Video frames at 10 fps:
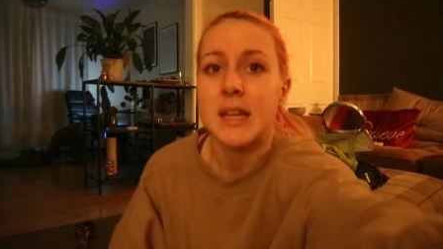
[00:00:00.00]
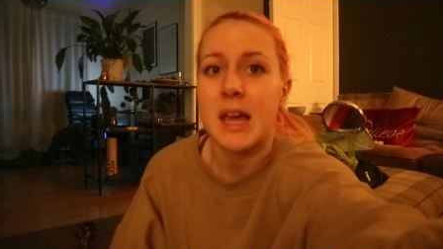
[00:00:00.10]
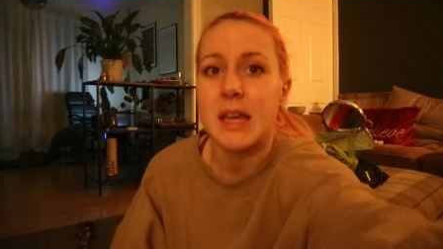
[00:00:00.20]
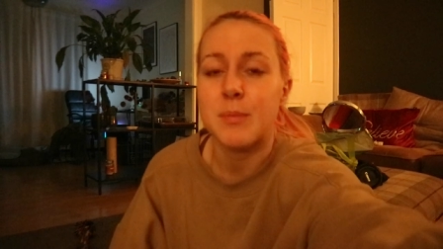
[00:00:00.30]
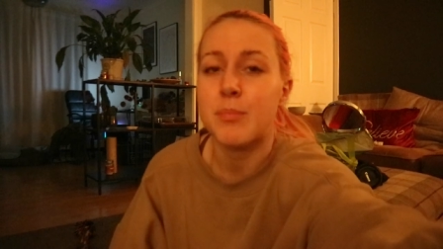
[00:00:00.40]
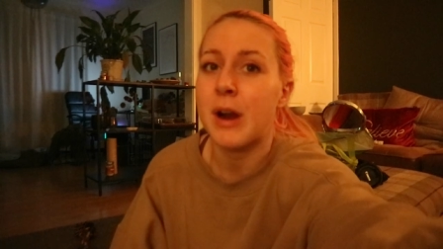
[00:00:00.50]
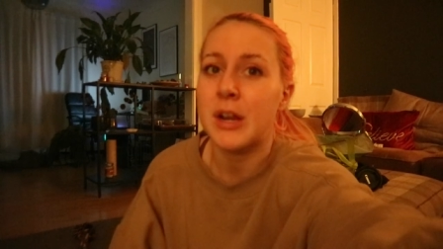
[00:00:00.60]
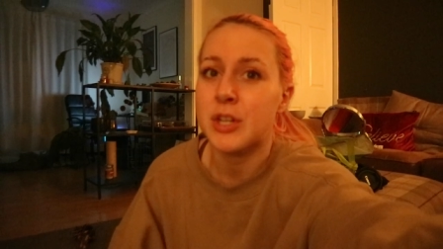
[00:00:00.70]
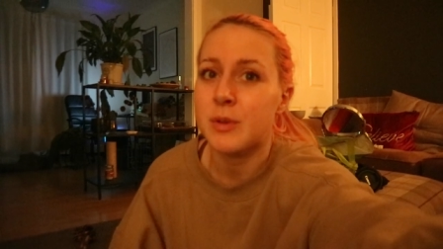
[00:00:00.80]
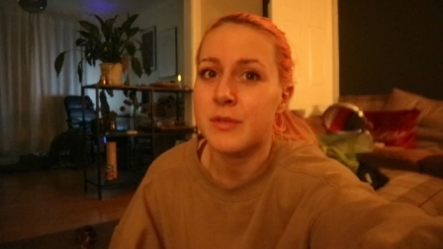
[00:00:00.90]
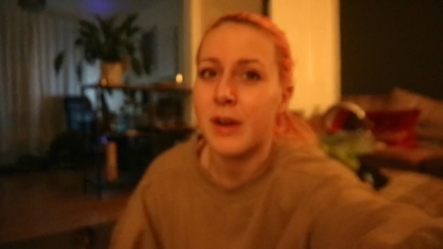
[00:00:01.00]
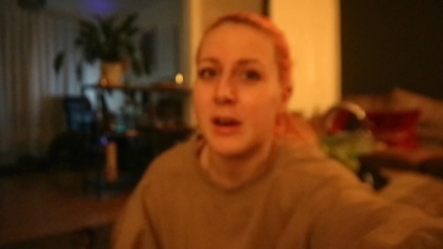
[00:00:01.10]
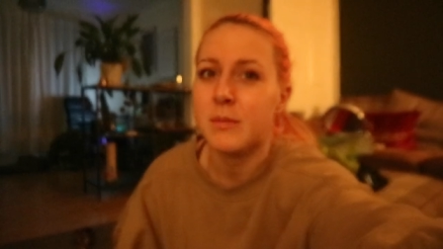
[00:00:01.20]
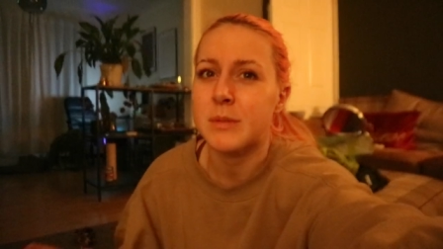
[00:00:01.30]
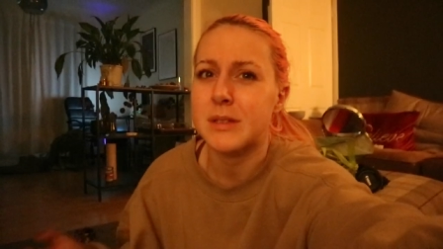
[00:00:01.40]
like brand new
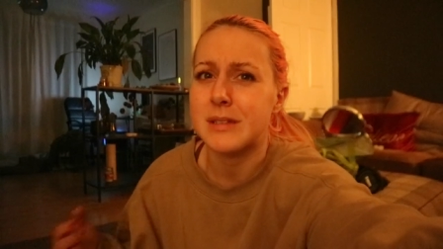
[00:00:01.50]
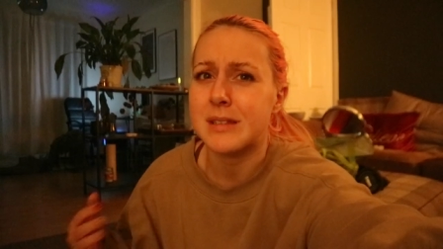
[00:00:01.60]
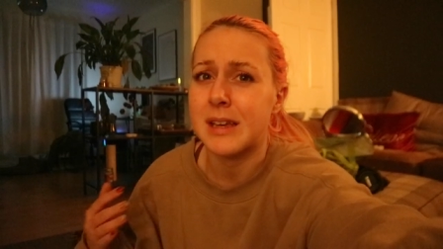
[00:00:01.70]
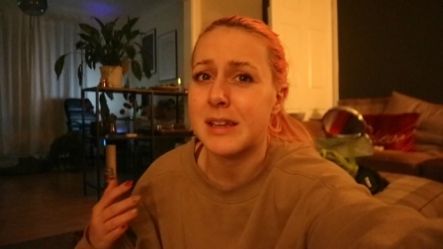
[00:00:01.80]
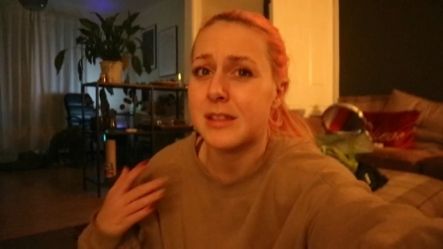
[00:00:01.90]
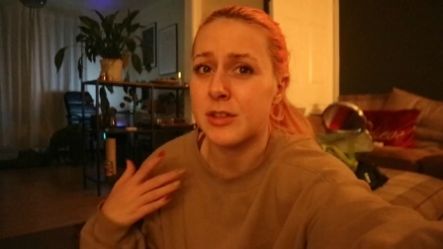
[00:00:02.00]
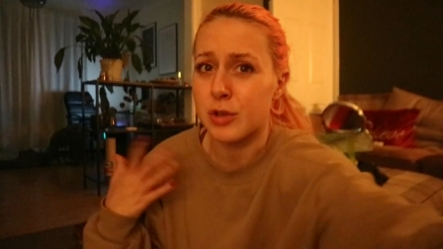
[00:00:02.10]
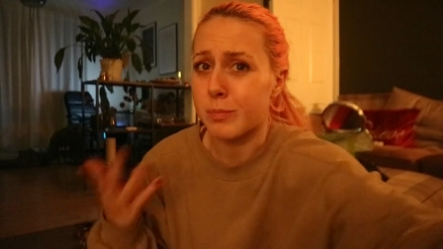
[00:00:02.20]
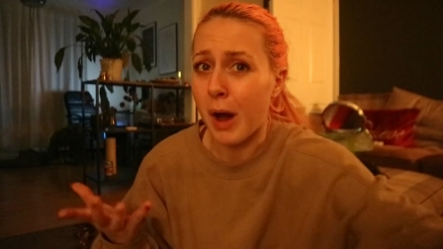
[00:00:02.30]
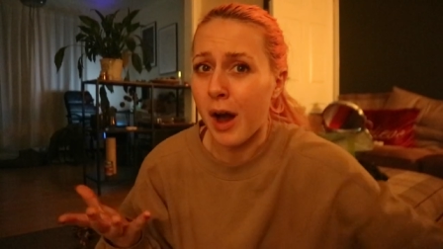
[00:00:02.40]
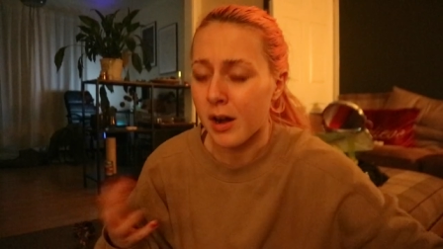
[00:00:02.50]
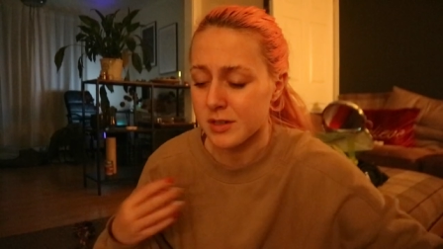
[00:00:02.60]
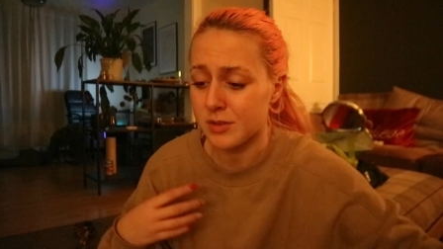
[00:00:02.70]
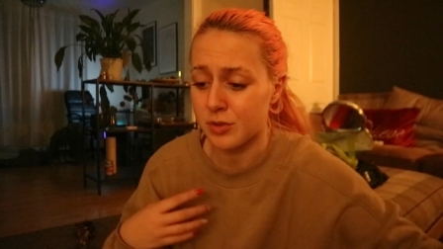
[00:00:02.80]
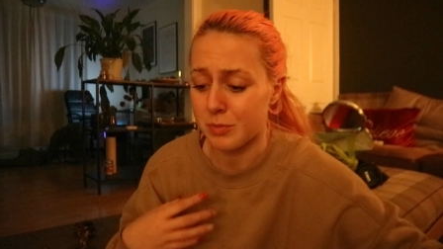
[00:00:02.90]
environments, like new
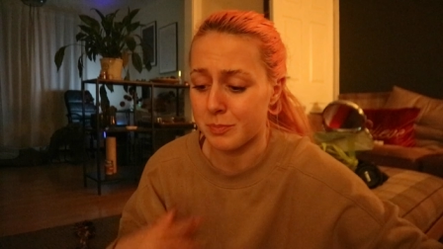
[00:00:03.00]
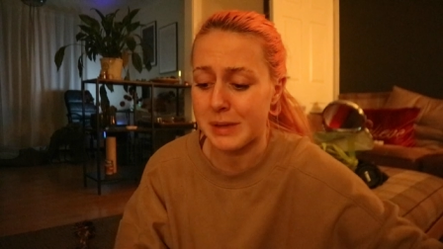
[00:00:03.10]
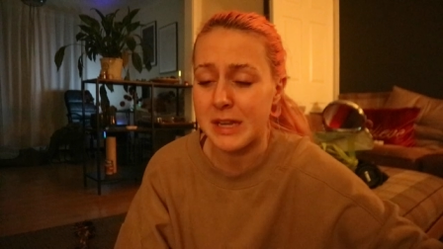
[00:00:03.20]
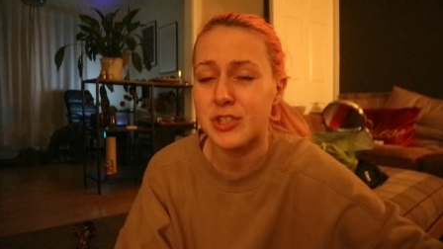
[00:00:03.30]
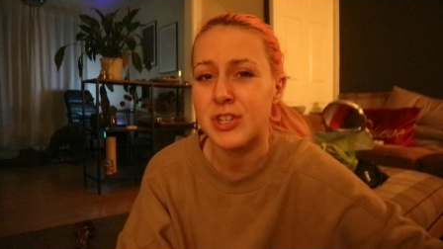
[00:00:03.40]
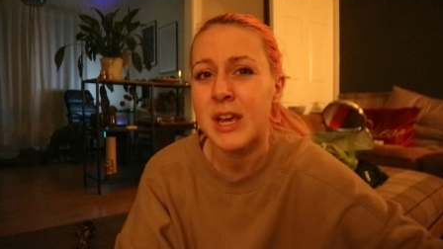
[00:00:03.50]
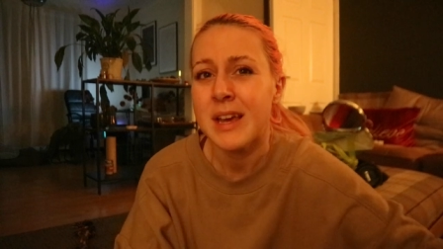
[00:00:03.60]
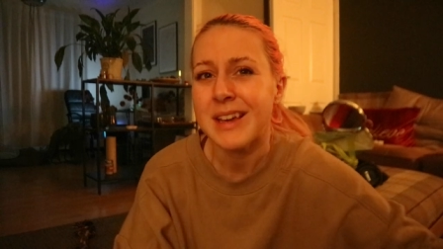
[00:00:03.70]
parks or a beach,